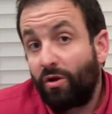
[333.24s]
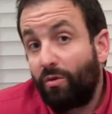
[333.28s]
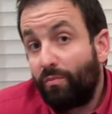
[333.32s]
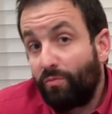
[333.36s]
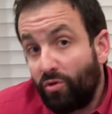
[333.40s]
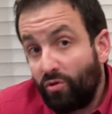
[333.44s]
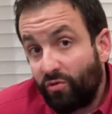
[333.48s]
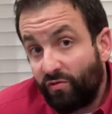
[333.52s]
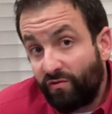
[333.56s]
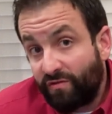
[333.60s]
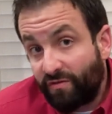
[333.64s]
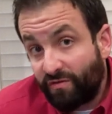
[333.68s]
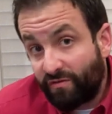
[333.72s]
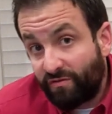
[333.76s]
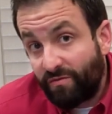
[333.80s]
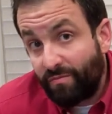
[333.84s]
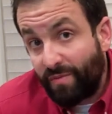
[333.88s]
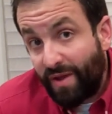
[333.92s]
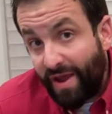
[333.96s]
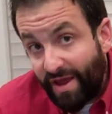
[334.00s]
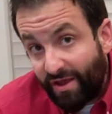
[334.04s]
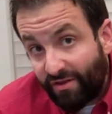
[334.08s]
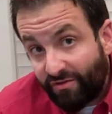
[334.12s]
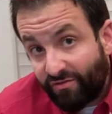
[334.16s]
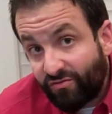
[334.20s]
immune
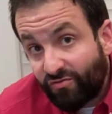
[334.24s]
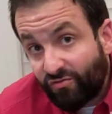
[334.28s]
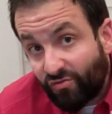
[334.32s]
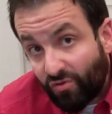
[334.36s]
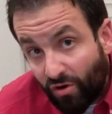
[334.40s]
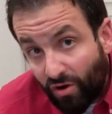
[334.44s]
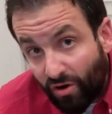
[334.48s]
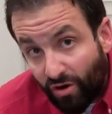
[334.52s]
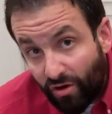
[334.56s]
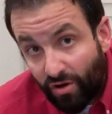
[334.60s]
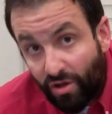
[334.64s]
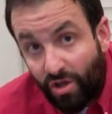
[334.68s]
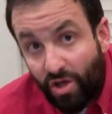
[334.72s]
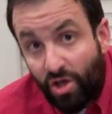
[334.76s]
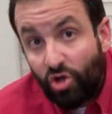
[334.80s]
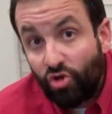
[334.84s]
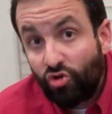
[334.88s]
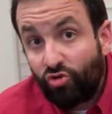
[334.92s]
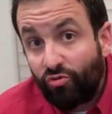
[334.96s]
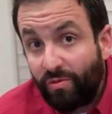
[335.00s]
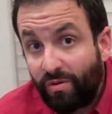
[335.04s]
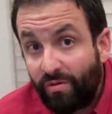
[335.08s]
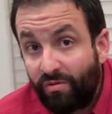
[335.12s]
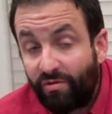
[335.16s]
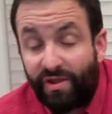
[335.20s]
system as strong
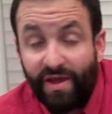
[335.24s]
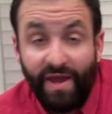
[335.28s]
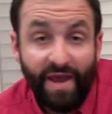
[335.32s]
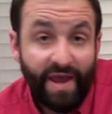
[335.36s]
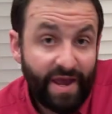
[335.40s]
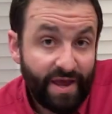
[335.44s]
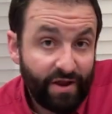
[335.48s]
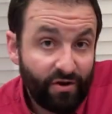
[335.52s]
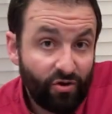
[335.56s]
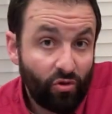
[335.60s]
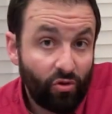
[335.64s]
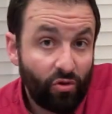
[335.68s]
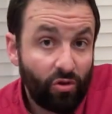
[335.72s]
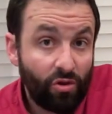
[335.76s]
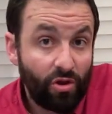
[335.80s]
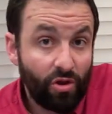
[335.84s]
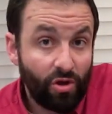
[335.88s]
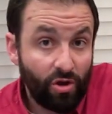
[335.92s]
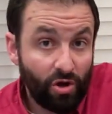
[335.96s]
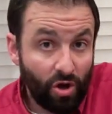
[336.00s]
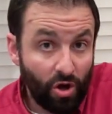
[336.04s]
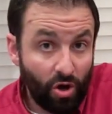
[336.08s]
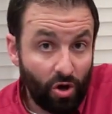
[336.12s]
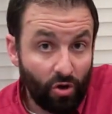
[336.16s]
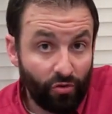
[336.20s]
to be able to handle
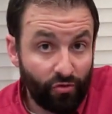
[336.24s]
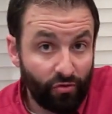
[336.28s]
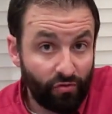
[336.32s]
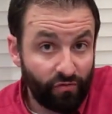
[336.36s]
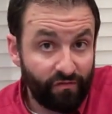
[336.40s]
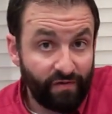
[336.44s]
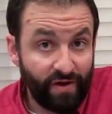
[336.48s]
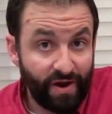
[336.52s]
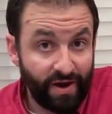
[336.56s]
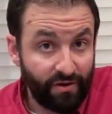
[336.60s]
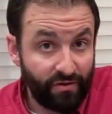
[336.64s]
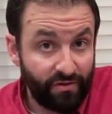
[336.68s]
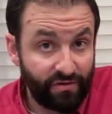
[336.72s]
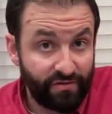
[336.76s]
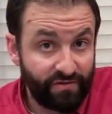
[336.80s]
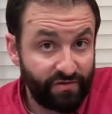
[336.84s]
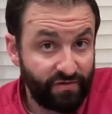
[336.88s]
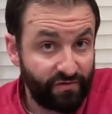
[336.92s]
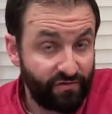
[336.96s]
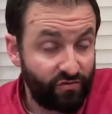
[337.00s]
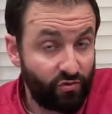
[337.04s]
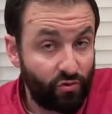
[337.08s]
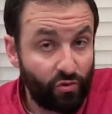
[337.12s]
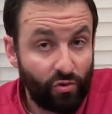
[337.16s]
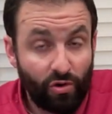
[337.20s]
other
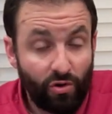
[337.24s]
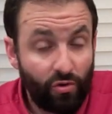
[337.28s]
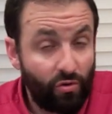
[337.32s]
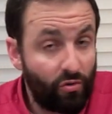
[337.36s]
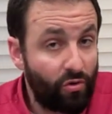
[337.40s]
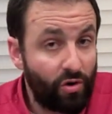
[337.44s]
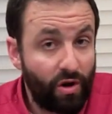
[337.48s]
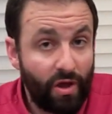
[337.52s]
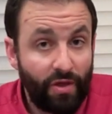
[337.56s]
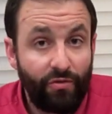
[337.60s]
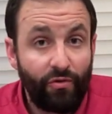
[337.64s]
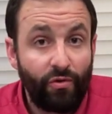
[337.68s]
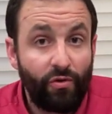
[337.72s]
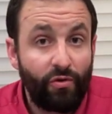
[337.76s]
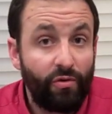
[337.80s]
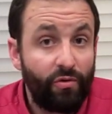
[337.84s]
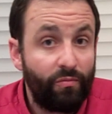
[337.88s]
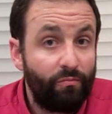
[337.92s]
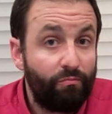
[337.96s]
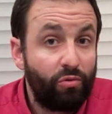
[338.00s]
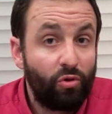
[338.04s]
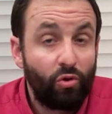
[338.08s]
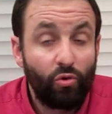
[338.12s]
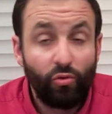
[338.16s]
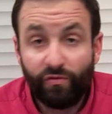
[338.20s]
viruses or
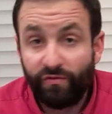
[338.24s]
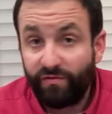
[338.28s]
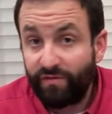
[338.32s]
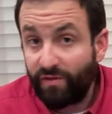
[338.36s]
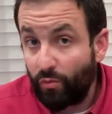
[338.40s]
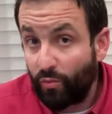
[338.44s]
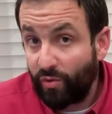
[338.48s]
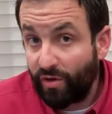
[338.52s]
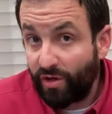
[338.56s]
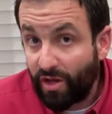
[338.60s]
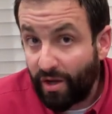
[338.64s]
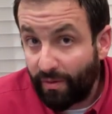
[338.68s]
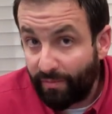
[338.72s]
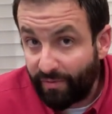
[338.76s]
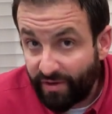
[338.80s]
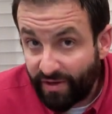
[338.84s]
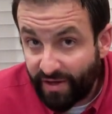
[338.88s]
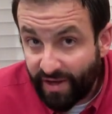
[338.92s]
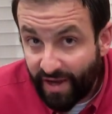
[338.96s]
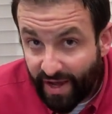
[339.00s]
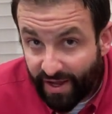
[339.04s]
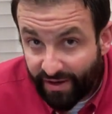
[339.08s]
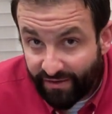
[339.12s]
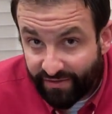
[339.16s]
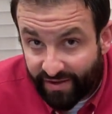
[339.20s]
other pollutants that we come in
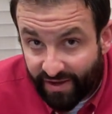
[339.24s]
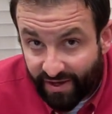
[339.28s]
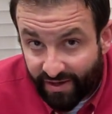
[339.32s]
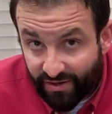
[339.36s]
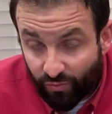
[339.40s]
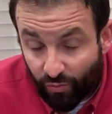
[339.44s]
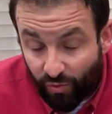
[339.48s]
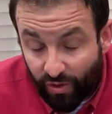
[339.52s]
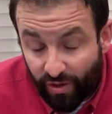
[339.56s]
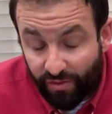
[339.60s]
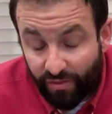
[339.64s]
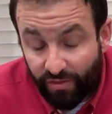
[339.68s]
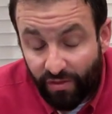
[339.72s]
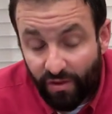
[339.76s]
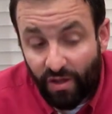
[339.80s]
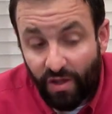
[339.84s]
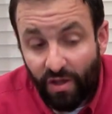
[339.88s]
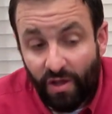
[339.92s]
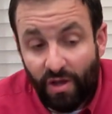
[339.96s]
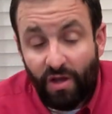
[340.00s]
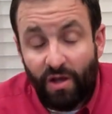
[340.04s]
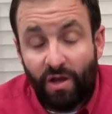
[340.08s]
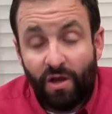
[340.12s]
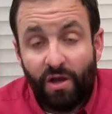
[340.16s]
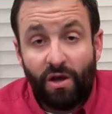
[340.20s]
contact with.
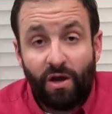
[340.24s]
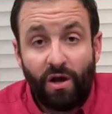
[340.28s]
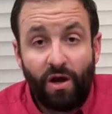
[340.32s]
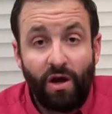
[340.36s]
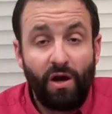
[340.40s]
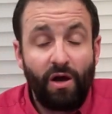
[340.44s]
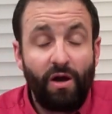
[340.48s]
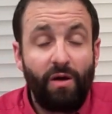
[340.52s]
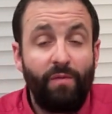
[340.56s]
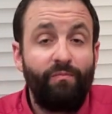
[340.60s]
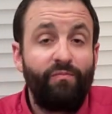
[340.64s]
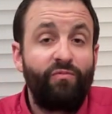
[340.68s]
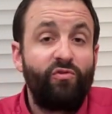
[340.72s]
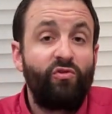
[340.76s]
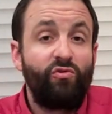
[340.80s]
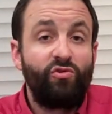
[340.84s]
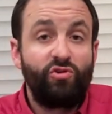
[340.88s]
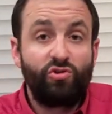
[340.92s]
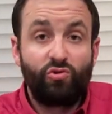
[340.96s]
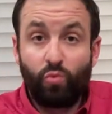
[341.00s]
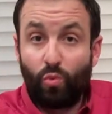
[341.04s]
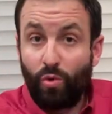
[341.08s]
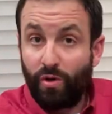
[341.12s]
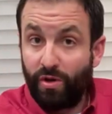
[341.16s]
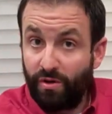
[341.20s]
So
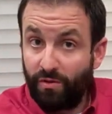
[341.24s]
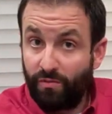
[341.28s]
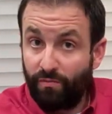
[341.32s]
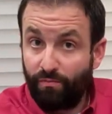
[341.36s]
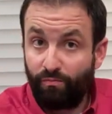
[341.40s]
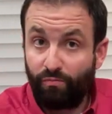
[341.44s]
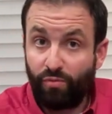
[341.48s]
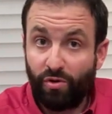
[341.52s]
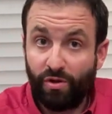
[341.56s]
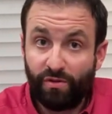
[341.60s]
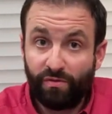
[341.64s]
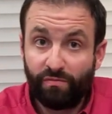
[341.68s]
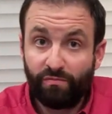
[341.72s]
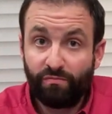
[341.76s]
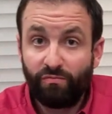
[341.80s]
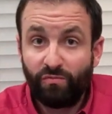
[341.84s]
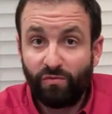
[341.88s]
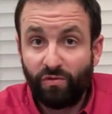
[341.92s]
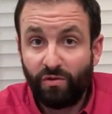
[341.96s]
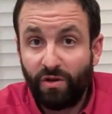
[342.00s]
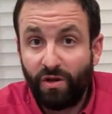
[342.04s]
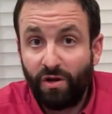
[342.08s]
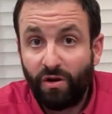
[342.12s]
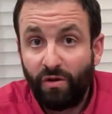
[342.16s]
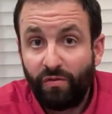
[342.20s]
just wanted to put
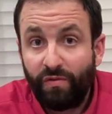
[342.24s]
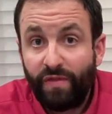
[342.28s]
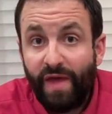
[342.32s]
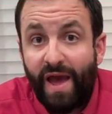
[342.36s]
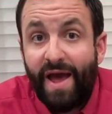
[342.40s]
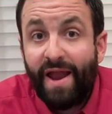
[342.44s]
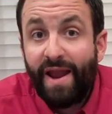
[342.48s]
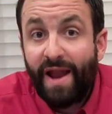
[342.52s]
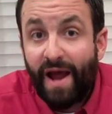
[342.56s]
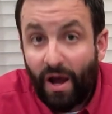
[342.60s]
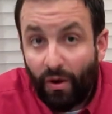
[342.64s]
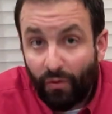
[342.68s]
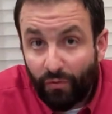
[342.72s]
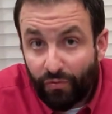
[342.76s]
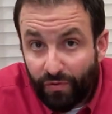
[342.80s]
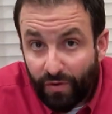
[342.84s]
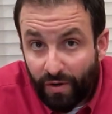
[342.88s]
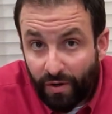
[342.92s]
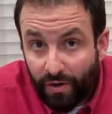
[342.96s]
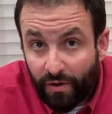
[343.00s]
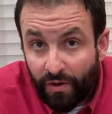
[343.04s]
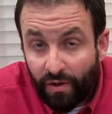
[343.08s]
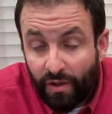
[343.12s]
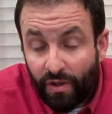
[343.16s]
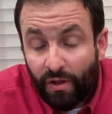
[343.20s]
that out
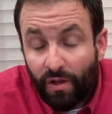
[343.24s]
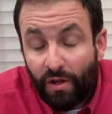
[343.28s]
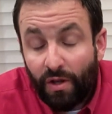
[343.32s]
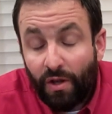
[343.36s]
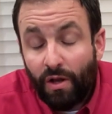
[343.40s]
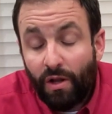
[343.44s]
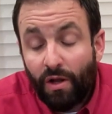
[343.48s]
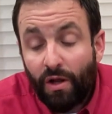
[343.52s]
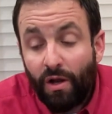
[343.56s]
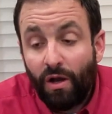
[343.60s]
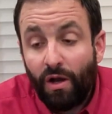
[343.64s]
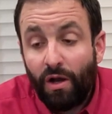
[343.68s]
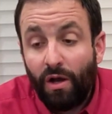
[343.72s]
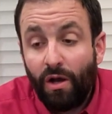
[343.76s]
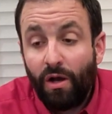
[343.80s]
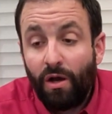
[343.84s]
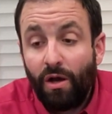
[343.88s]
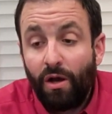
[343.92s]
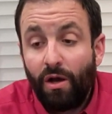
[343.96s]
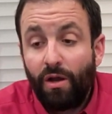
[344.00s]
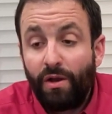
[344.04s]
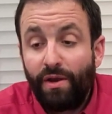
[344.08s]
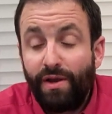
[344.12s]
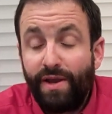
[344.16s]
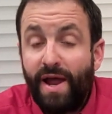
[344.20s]
there.
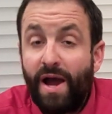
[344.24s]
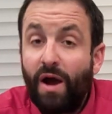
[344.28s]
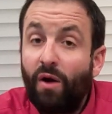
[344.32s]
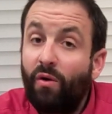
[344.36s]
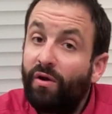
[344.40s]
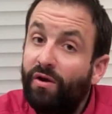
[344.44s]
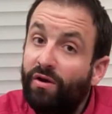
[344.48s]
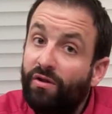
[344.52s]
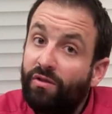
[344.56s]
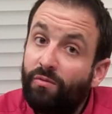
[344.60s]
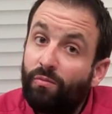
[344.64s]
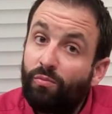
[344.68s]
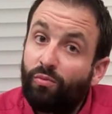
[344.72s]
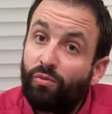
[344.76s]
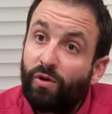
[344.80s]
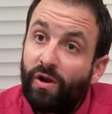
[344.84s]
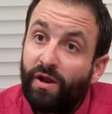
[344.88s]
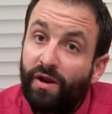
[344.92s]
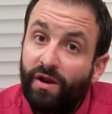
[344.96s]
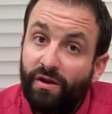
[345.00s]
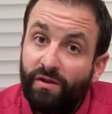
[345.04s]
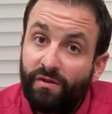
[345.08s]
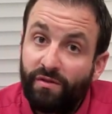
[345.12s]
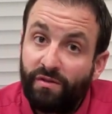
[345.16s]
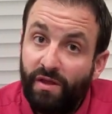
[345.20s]
Now onto the
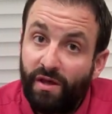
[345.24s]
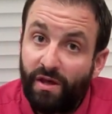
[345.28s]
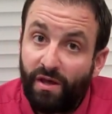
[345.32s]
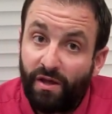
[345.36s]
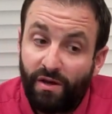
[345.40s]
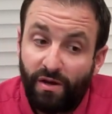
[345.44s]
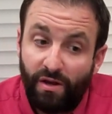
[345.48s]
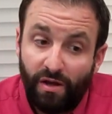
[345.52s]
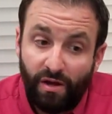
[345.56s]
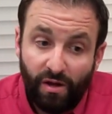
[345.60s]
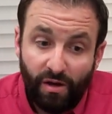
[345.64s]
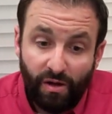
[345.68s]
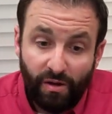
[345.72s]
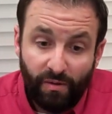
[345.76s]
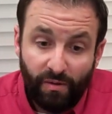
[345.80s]
product that